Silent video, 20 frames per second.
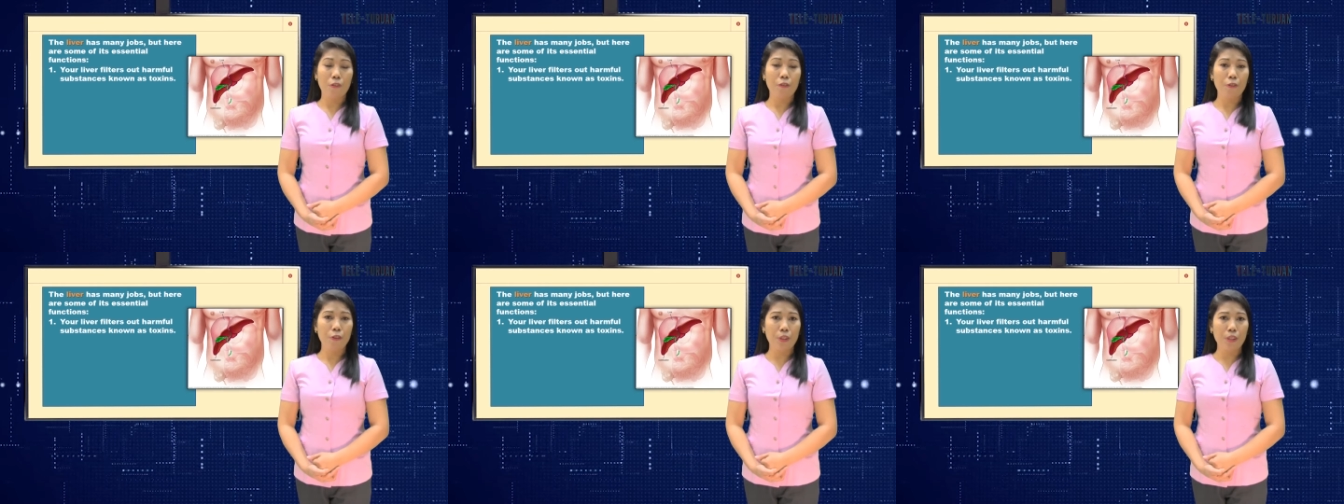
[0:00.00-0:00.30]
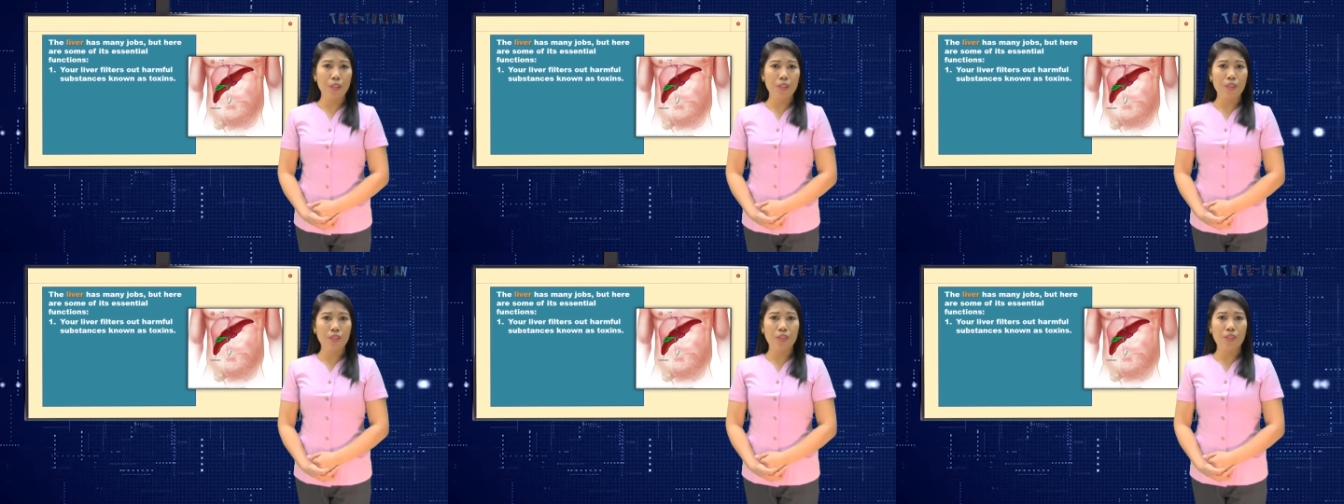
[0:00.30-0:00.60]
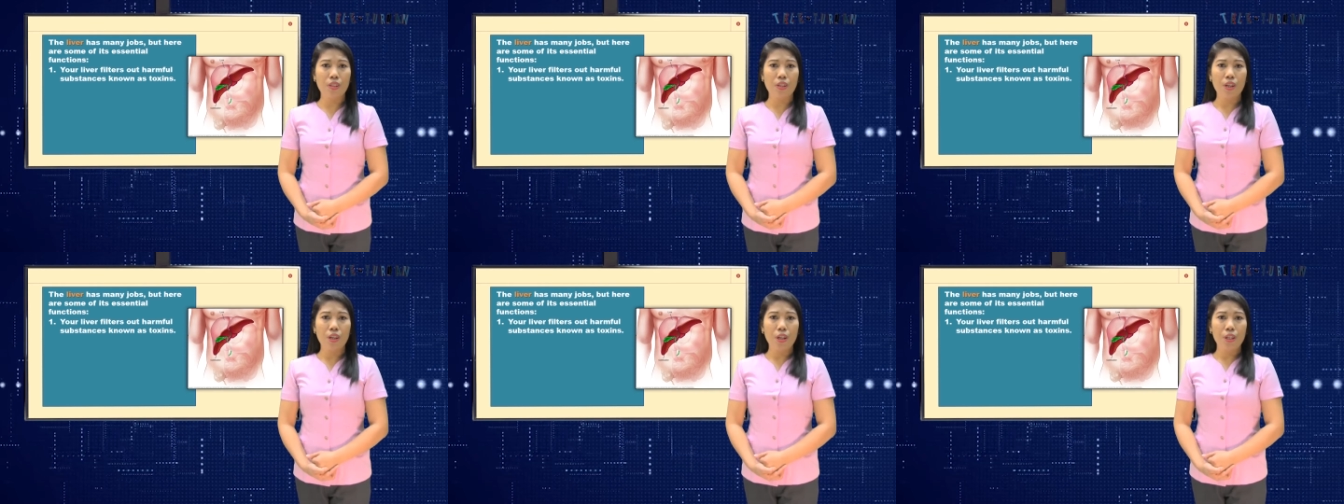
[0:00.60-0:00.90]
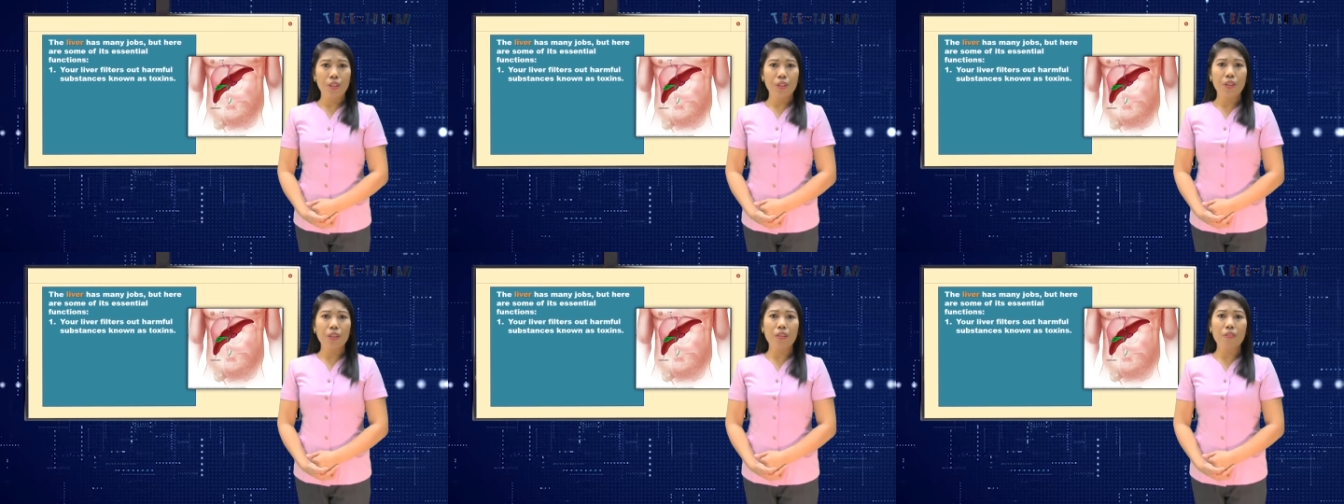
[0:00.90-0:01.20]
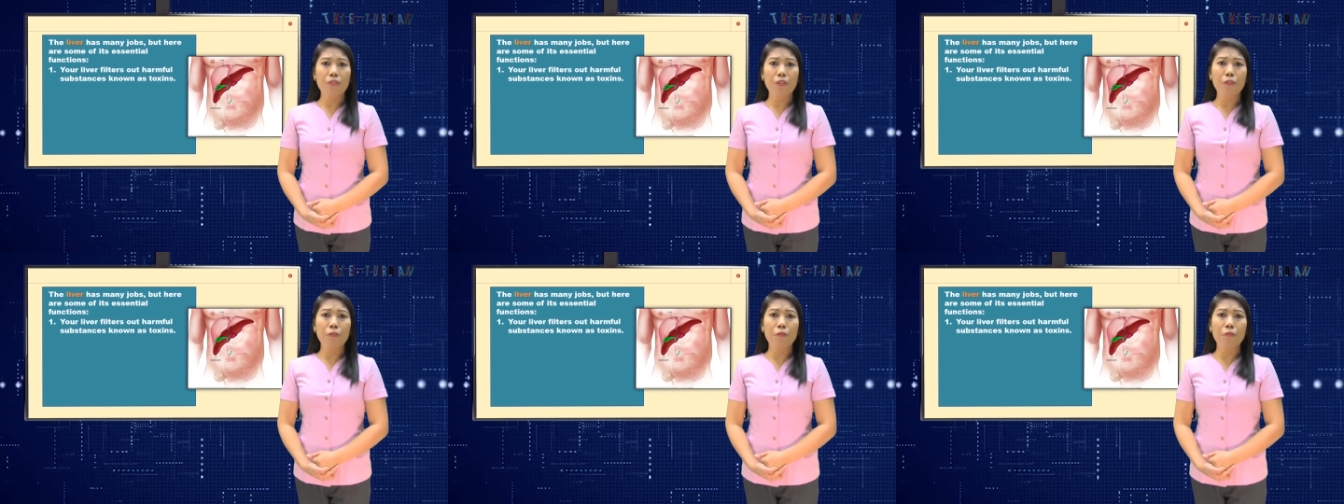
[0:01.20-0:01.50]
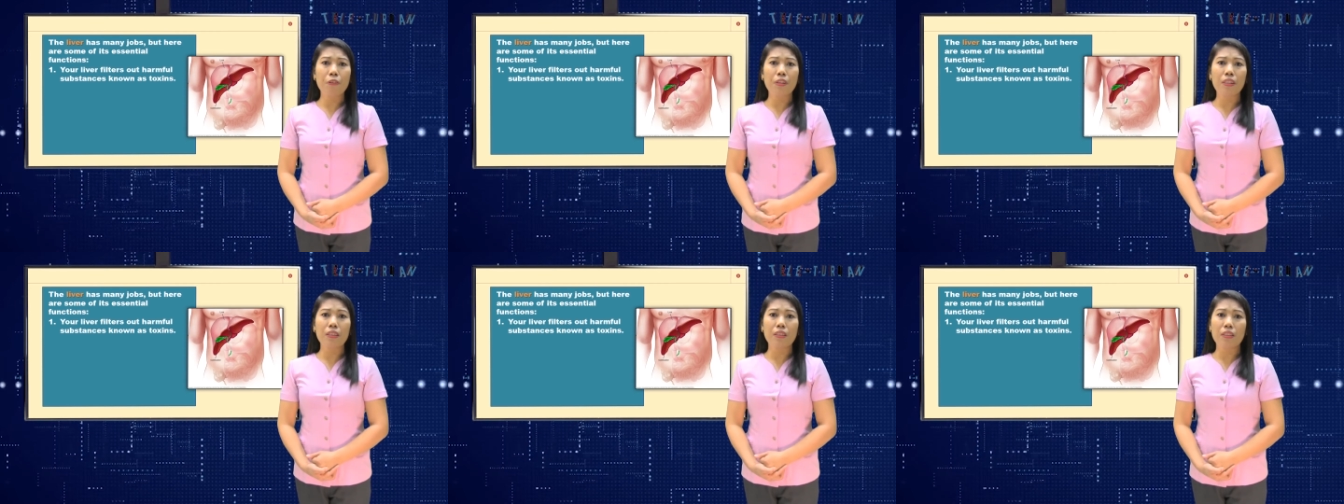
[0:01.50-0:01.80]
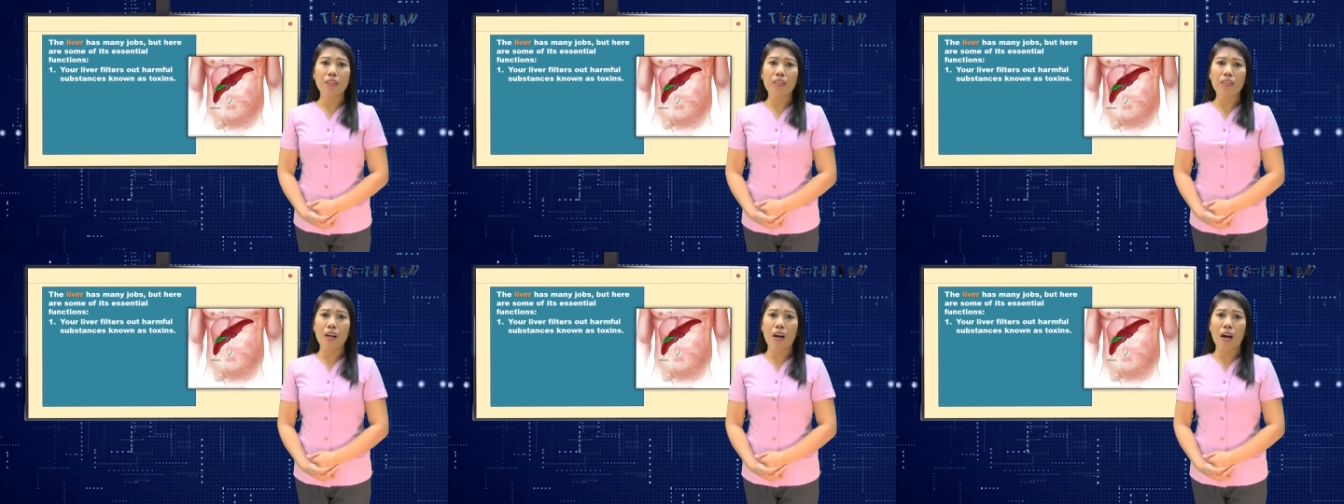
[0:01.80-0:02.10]
First, your liver
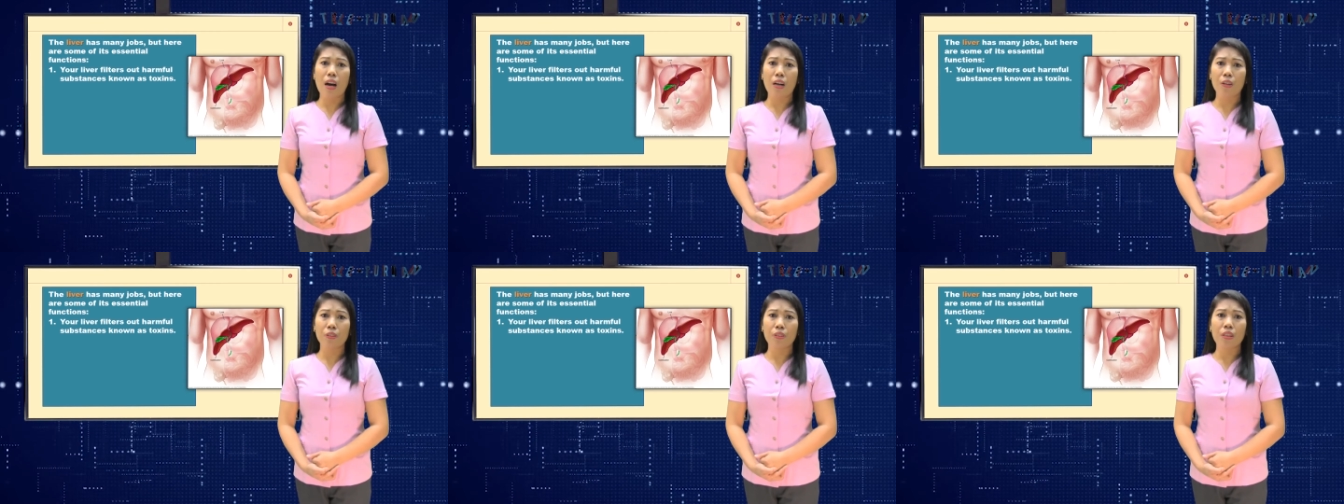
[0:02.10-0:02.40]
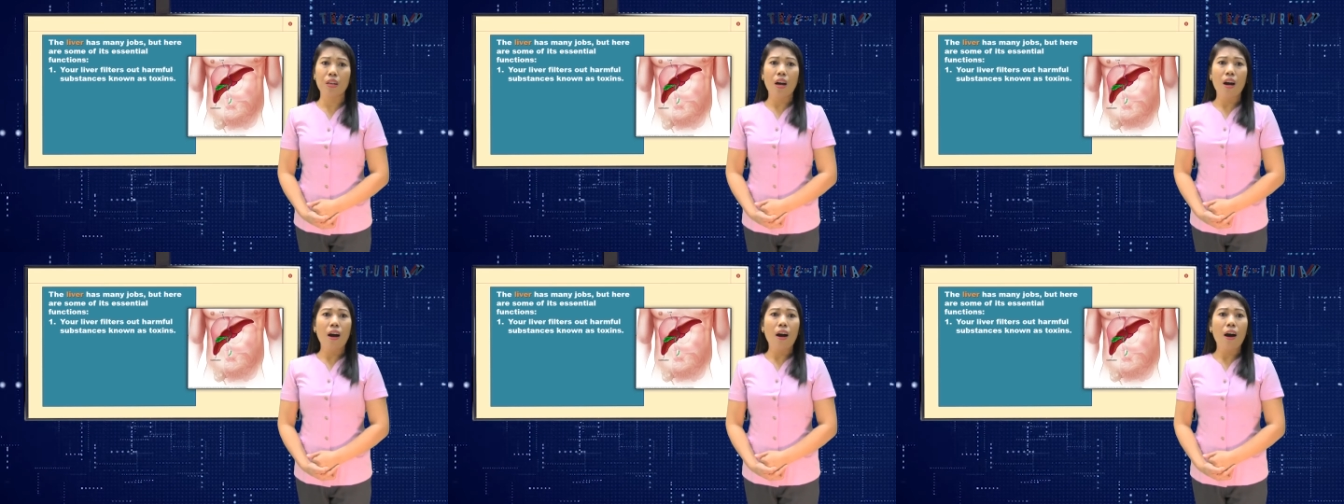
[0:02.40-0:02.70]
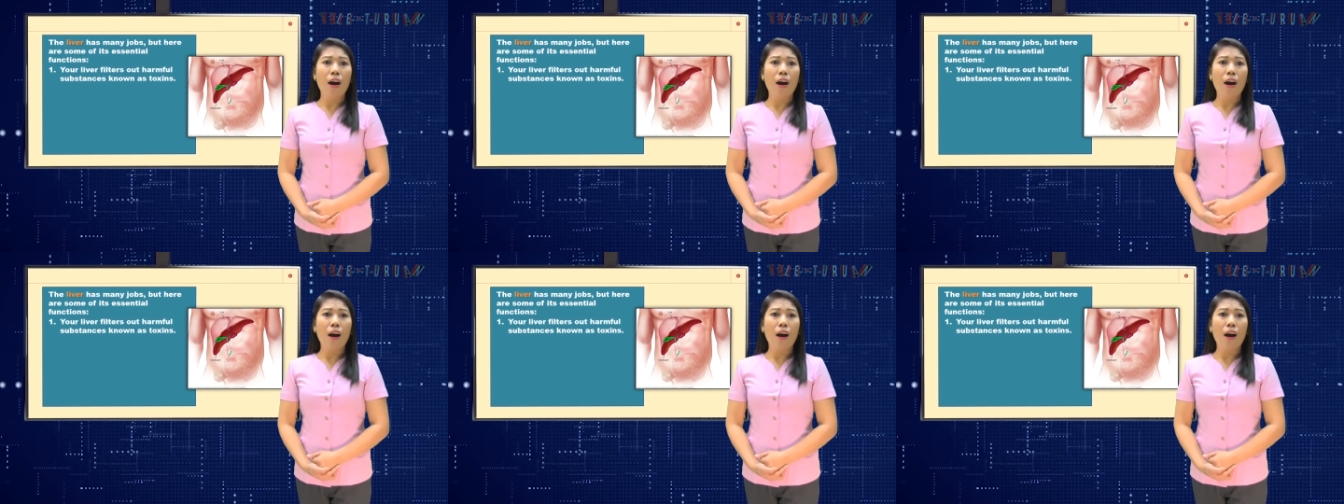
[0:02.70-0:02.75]
filters out